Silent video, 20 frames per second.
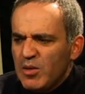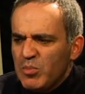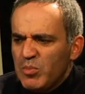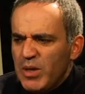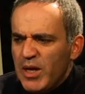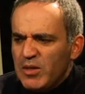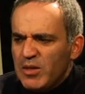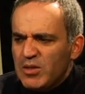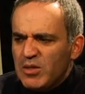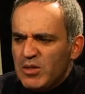
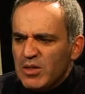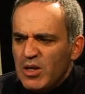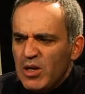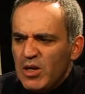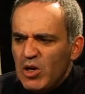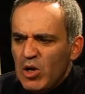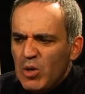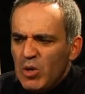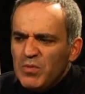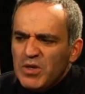But
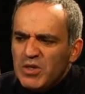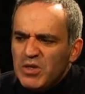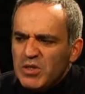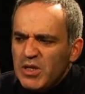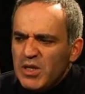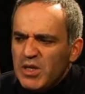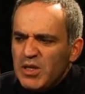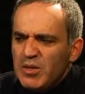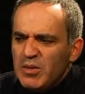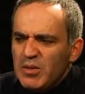
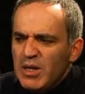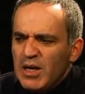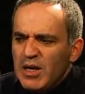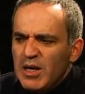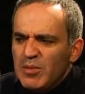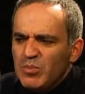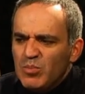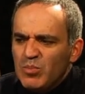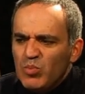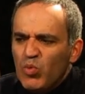obviously
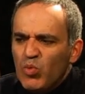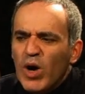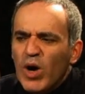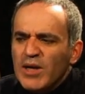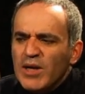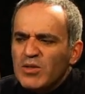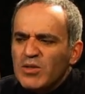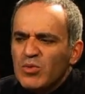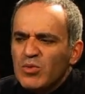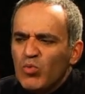
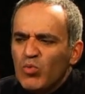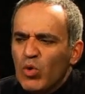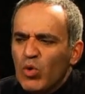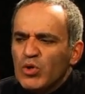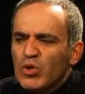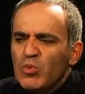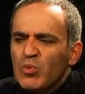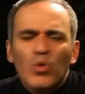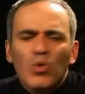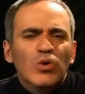white
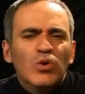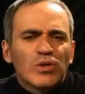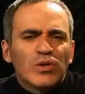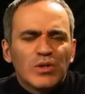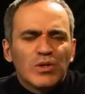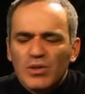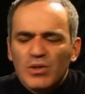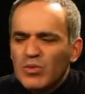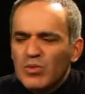wanted more.